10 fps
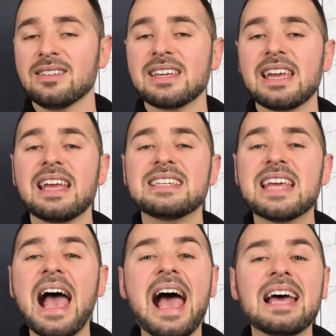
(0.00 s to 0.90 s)
and
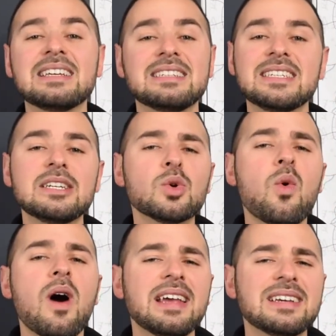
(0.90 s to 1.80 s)
Dad didn't quite